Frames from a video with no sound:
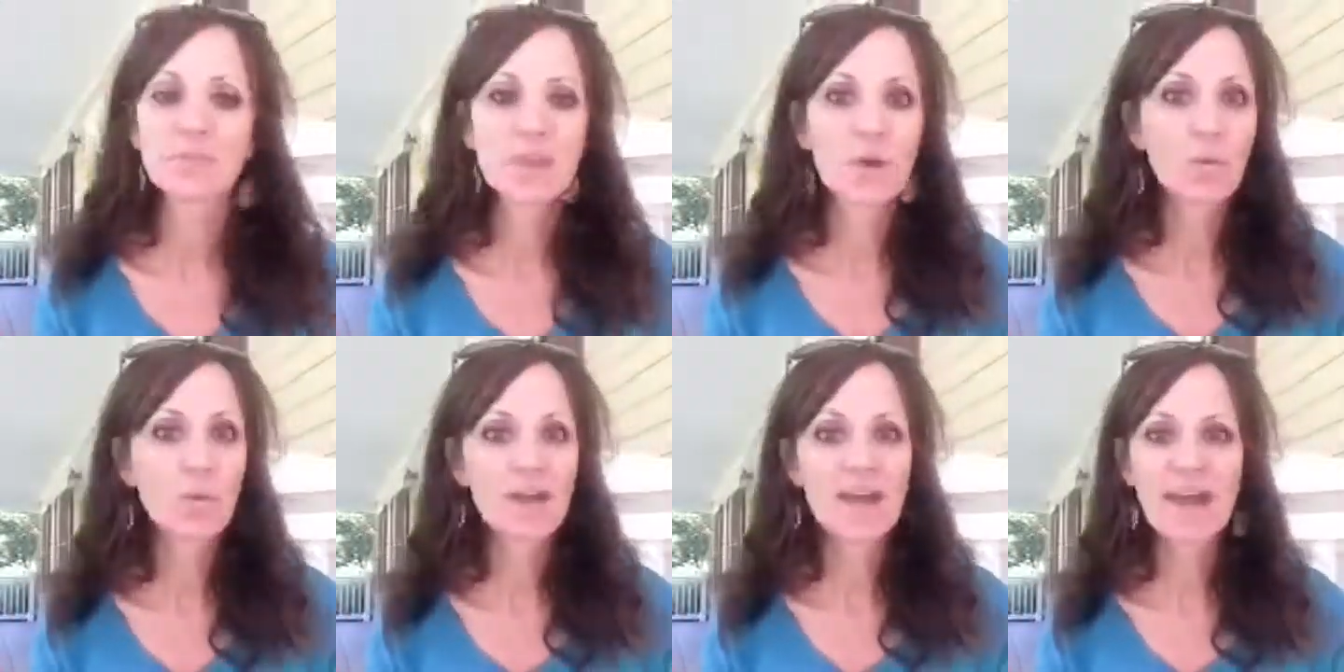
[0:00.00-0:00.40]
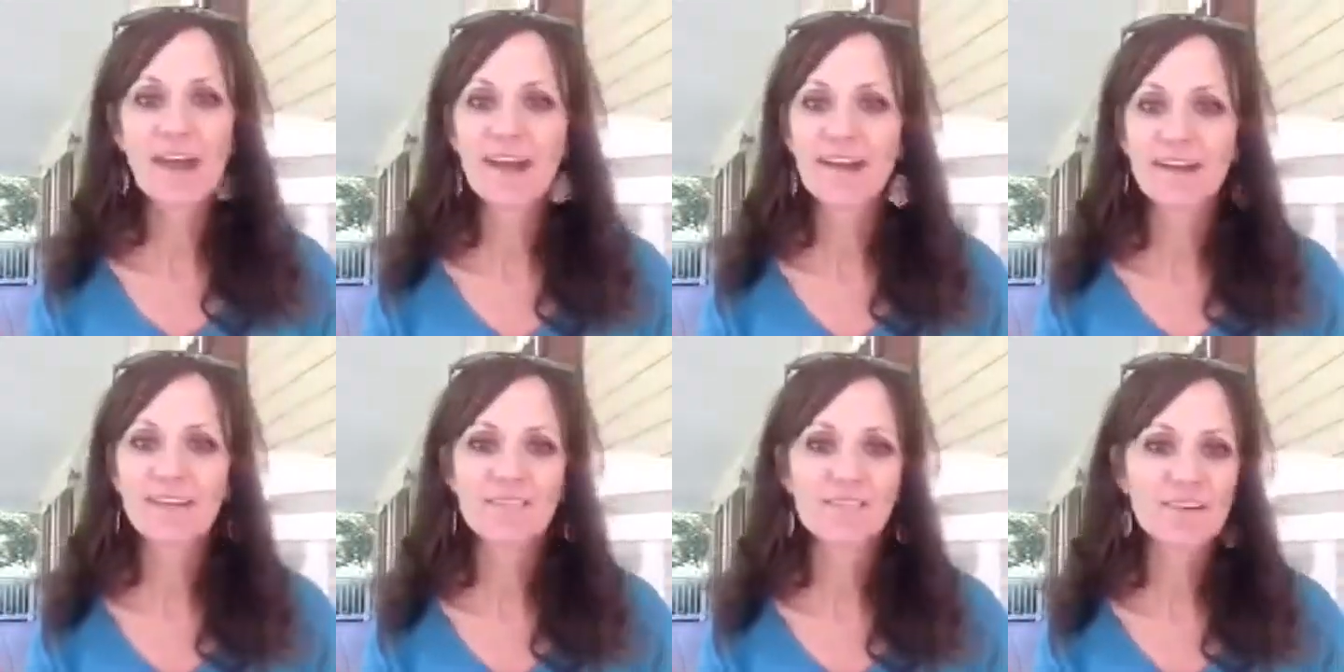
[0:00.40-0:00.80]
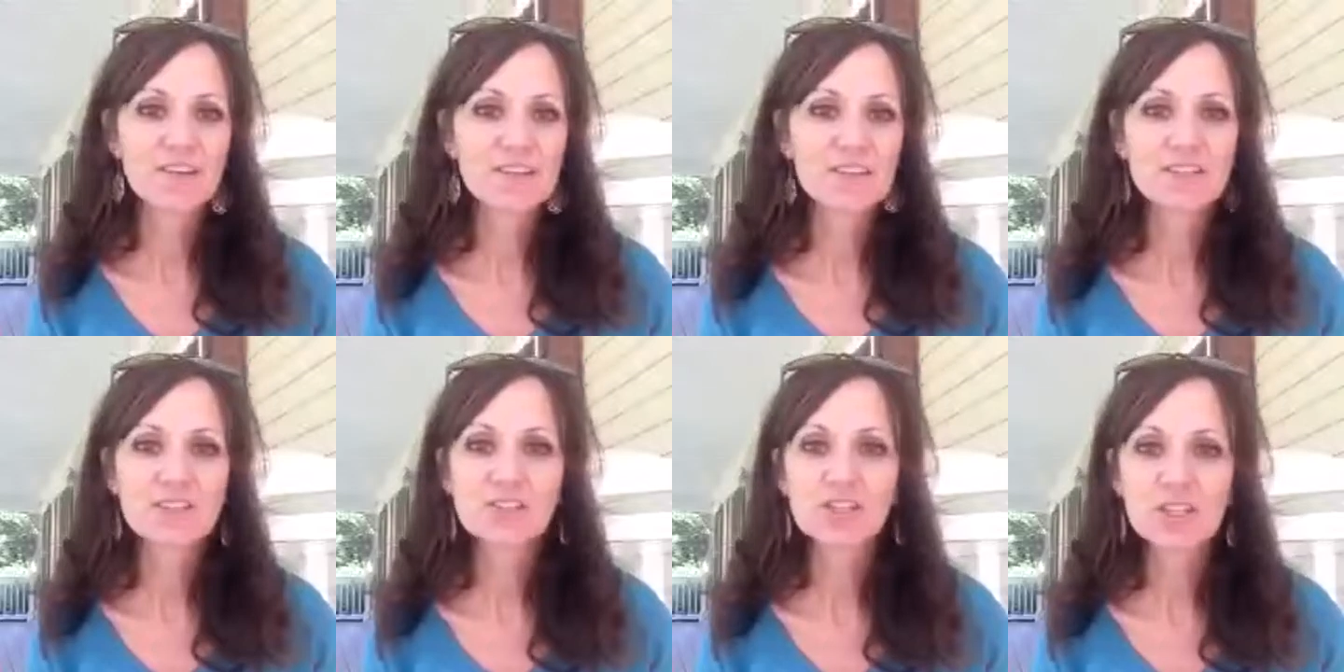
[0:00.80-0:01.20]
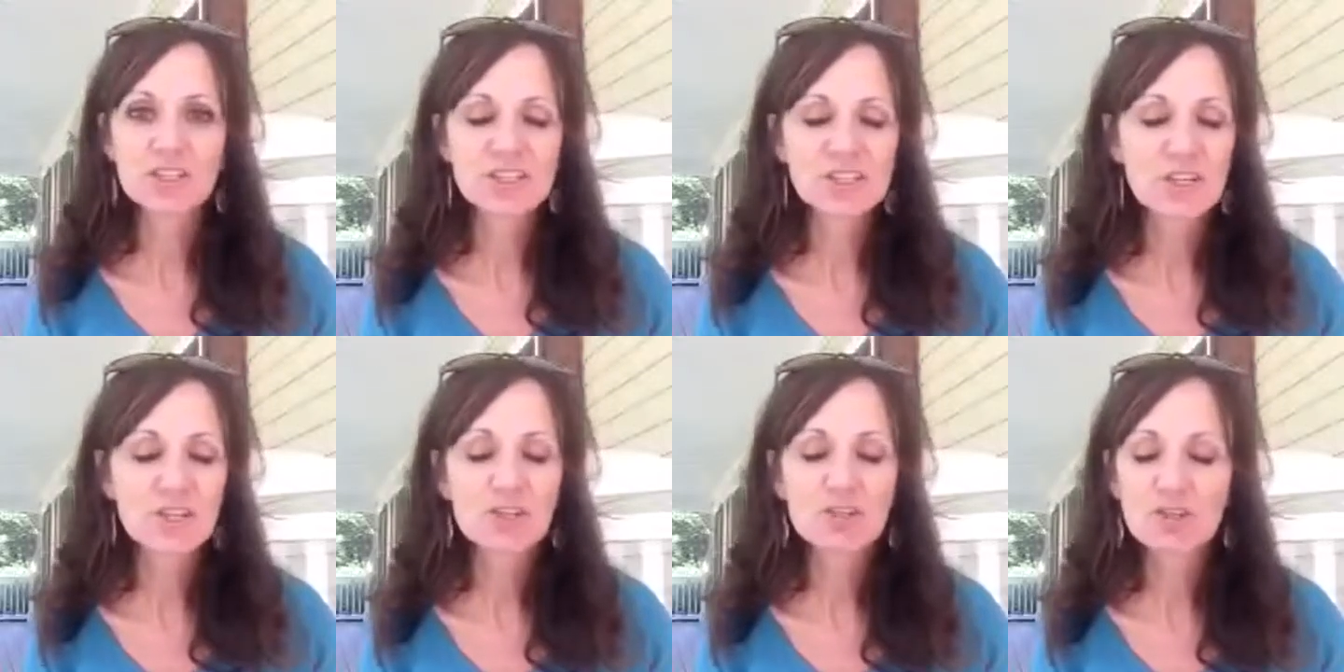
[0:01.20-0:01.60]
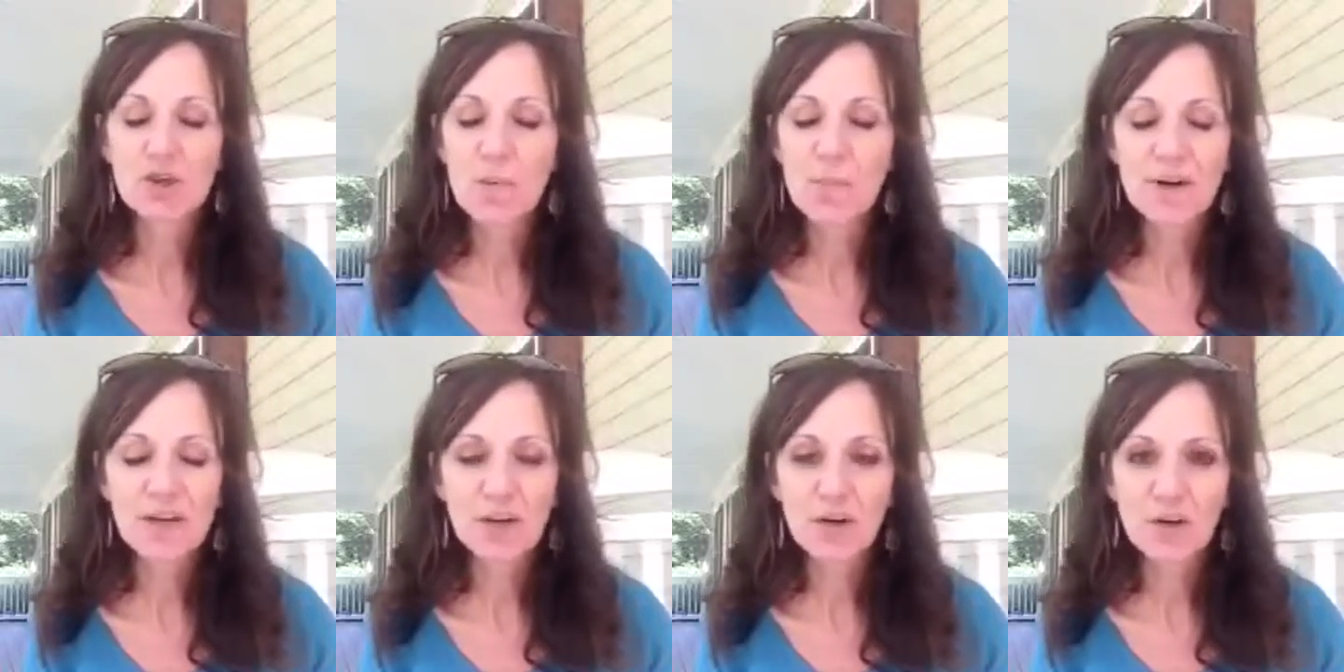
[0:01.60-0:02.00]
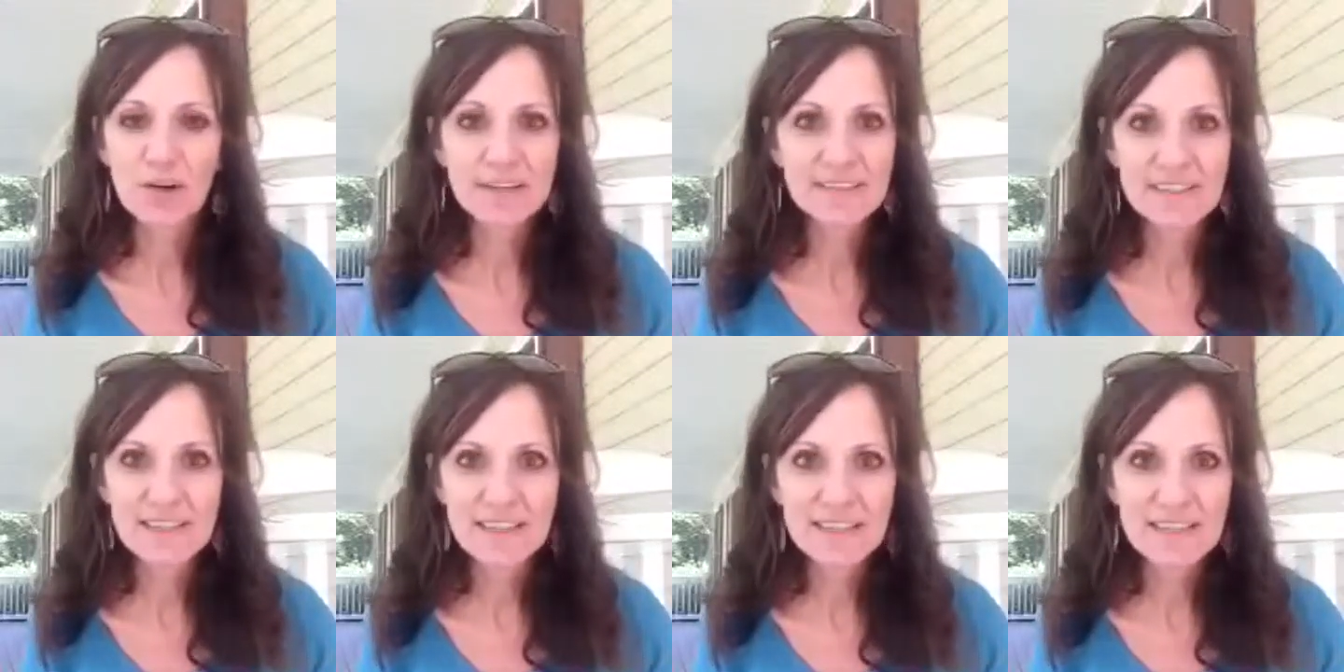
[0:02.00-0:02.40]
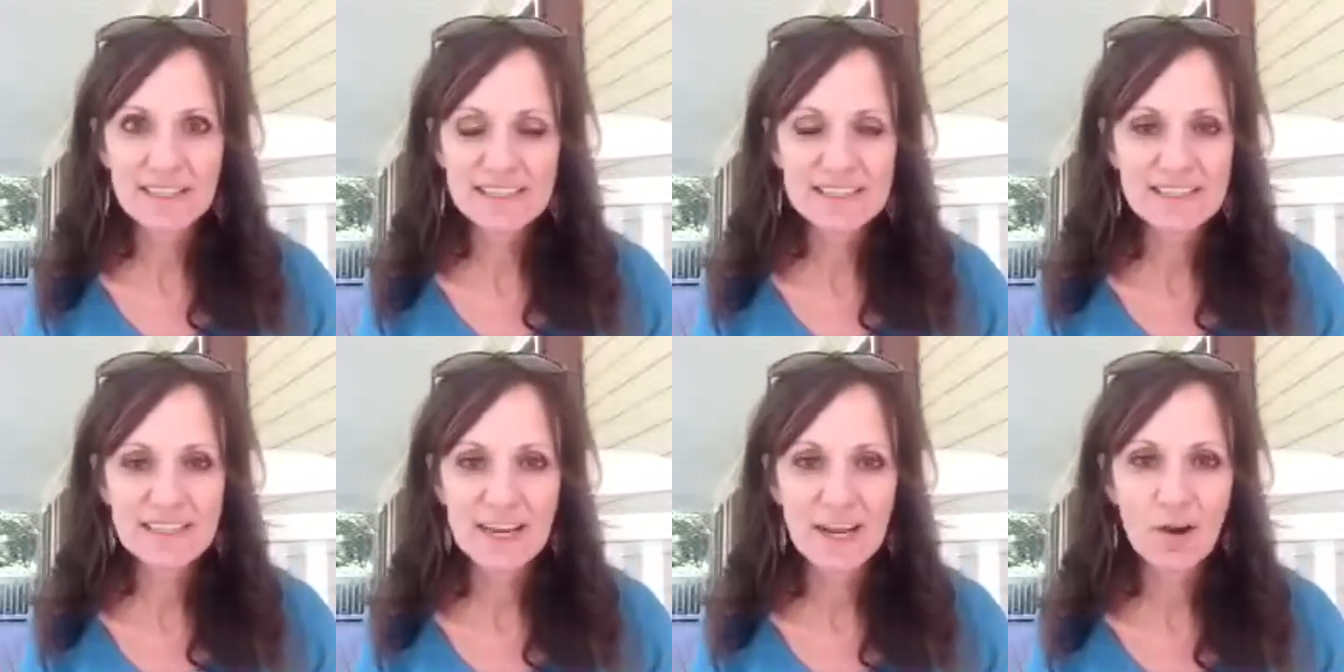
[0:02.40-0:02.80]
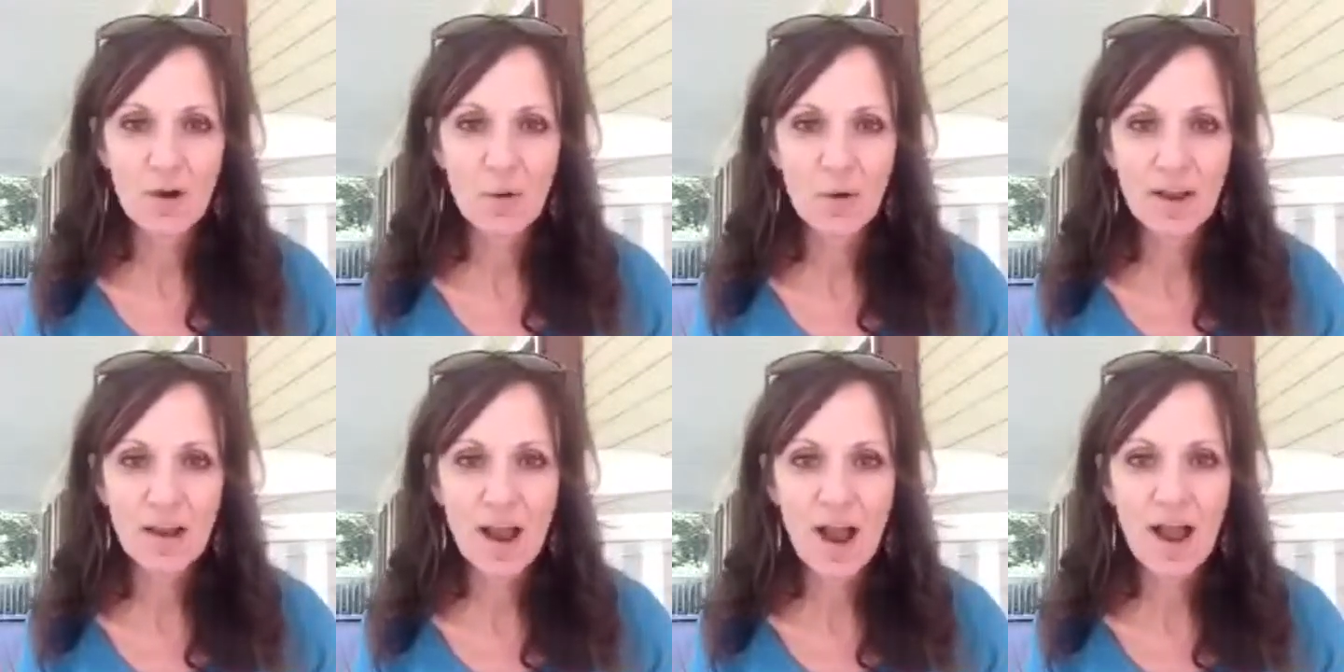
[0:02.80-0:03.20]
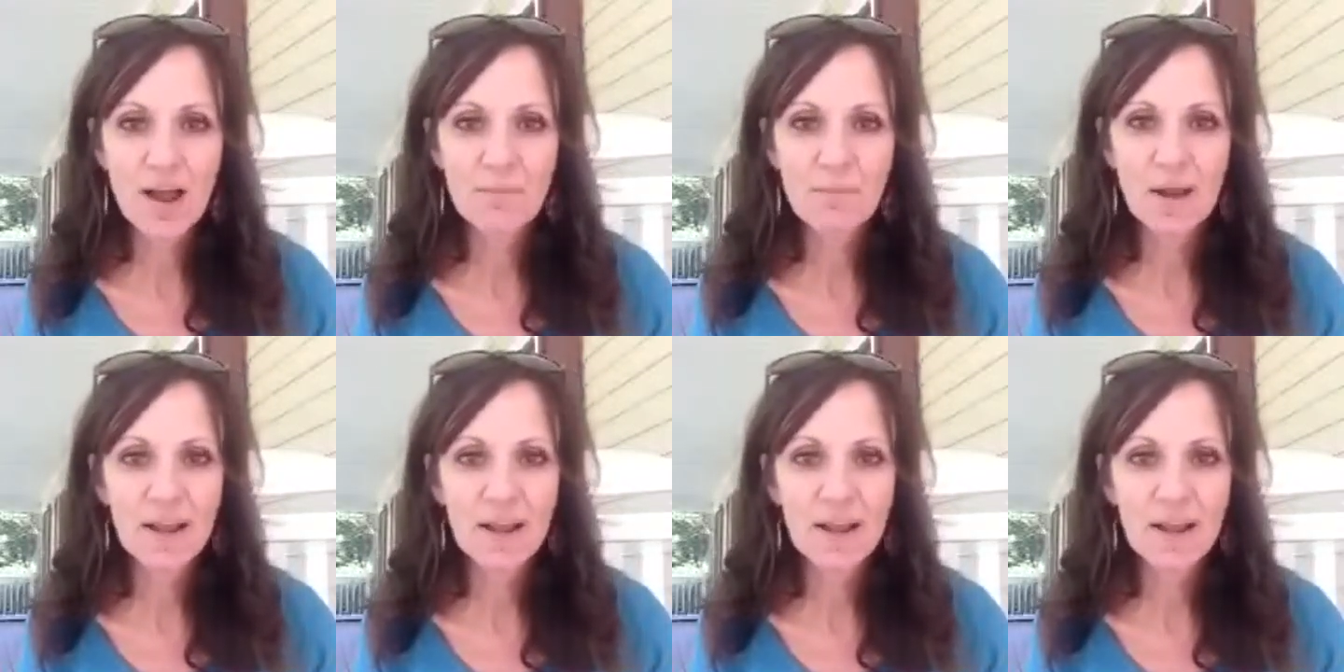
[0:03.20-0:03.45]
We have just so many crazy things today going on.